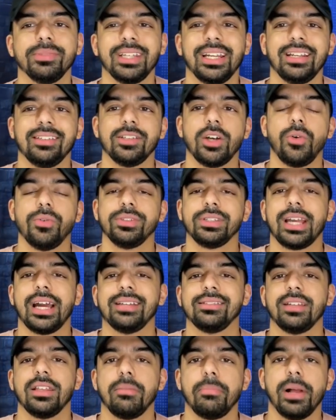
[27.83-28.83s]
And as always,
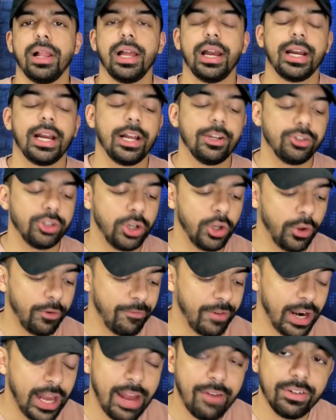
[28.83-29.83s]
guys, hit the bell icon so you're
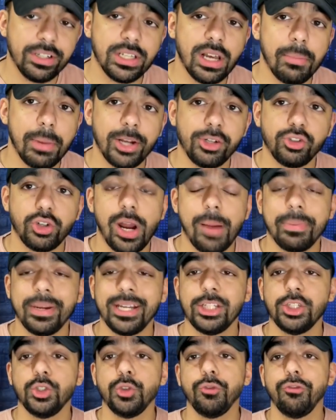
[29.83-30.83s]
notified every time I drop a
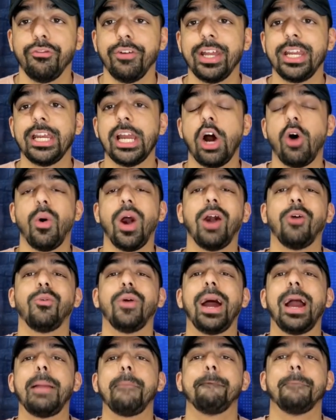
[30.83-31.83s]
new video. All
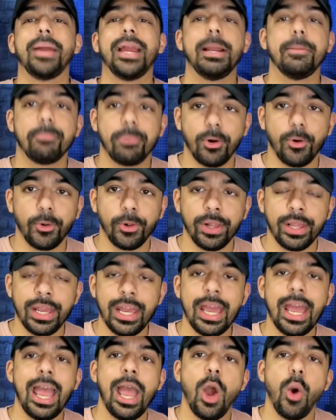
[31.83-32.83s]
right, people,
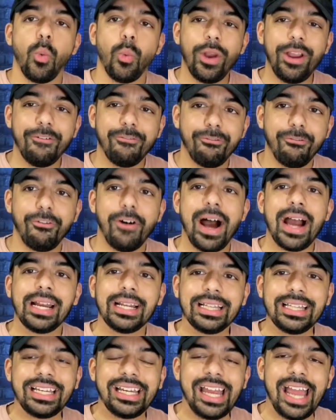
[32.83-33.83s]
we
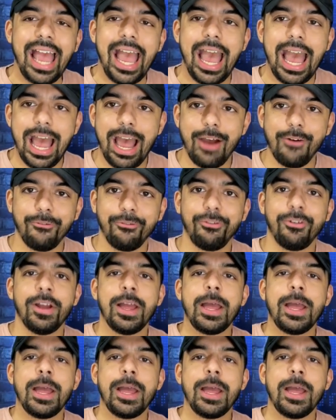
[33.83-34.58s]
finally have